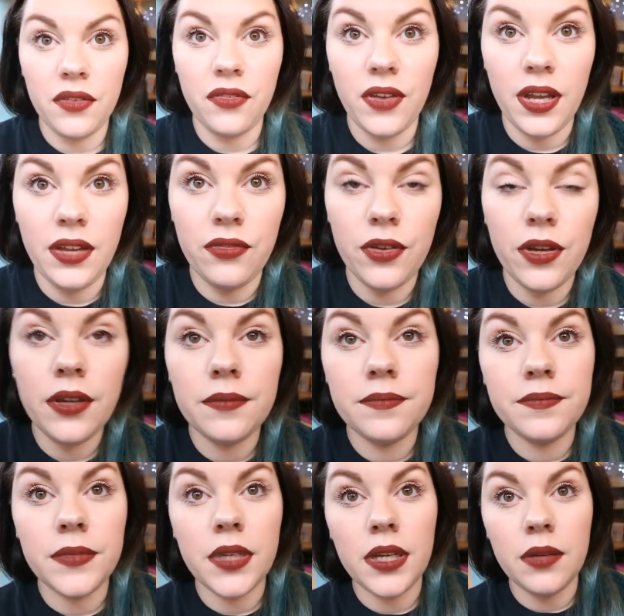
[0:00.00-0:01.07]
my favourite.
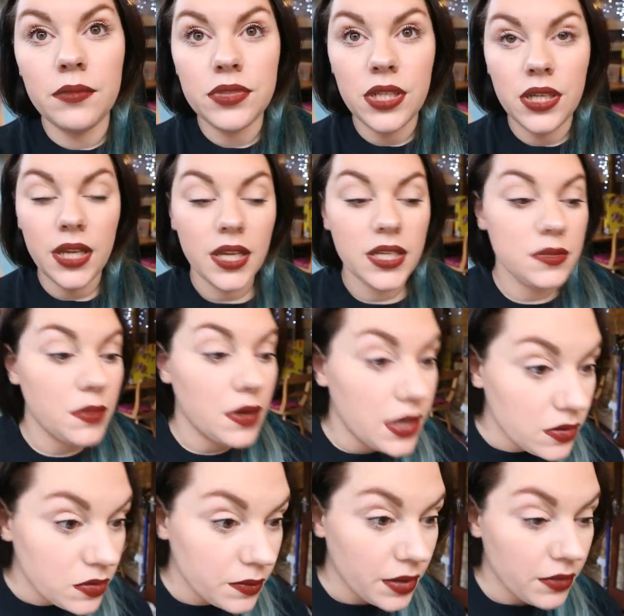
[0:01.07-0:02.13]
I'm just going to get into my
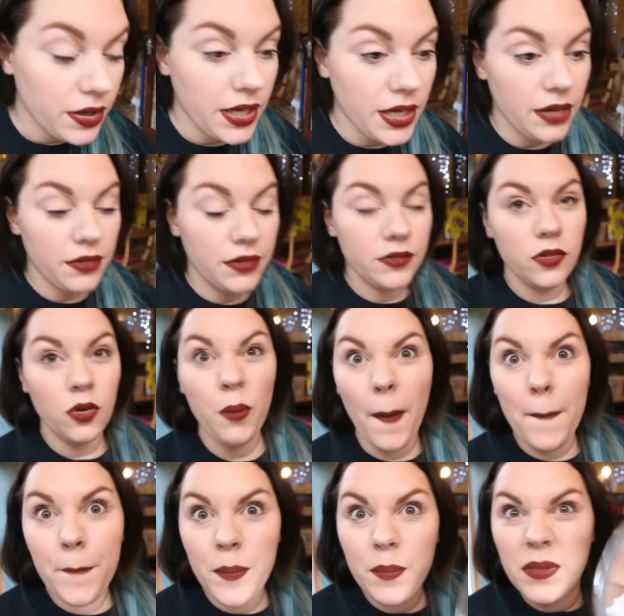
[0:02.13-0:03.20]
little mirror here and, Oh
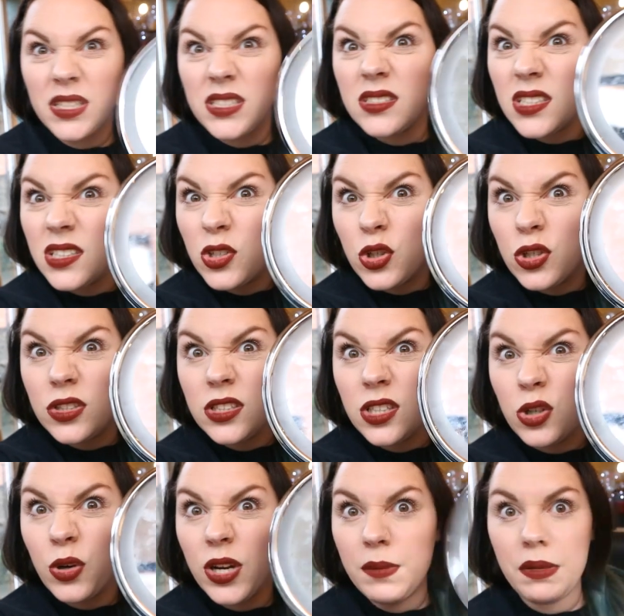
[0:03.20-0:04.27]
my, my the
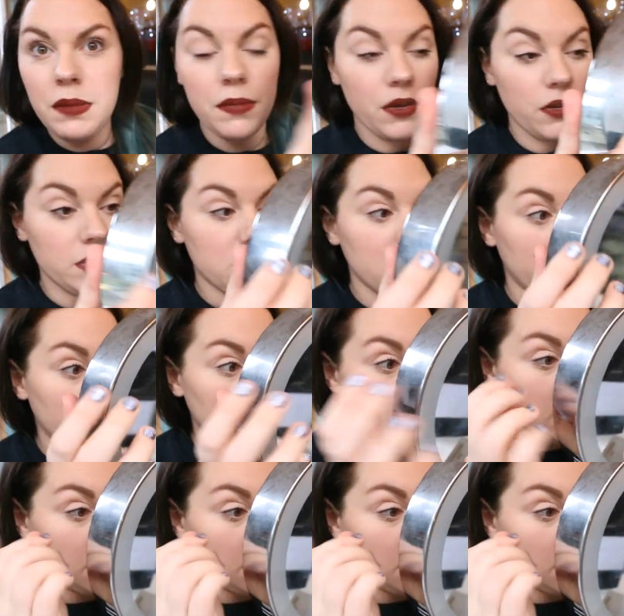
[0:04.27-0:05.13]
creepy mirror side